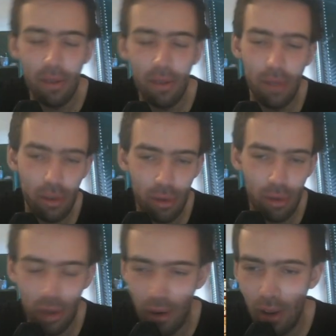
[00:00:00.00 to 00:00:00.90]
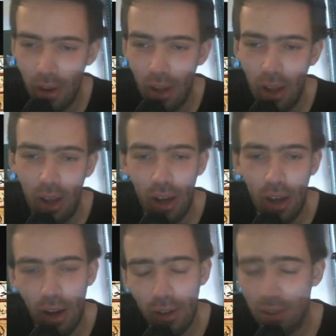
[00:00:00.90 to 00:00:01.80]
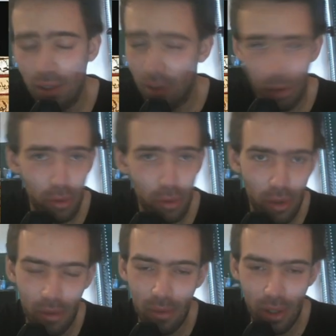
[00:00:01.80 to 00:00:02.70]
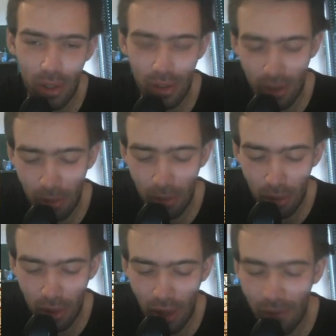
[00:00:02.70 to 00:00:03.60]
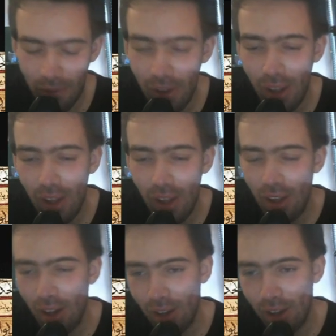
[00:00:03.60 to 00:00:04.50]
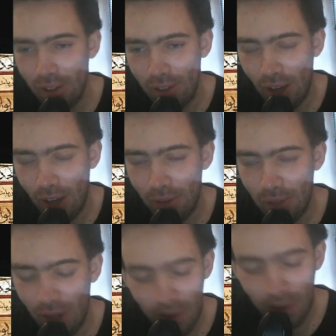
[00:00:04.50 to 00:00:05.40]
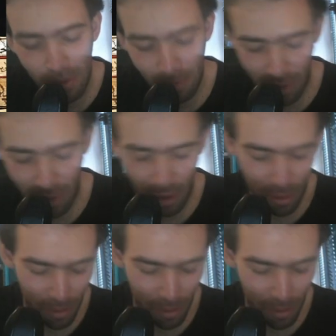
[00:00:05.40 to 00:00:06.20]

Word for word: literature uh, this is huge this is some huge stuff uh, this kind of science so